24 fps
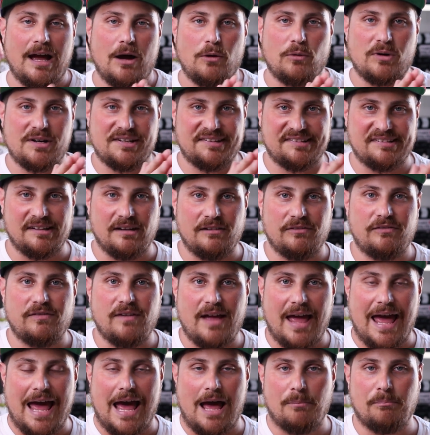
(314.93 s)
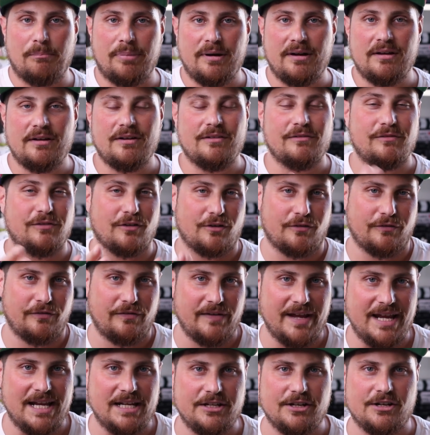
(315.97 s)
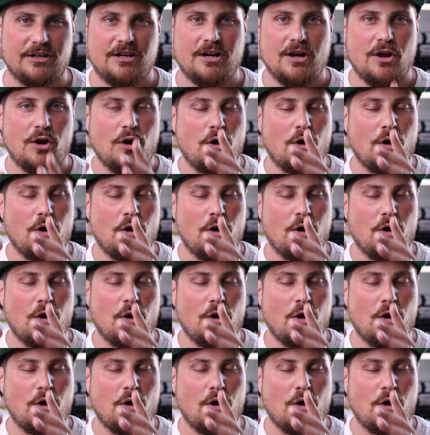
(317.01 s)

ourselves up for failure.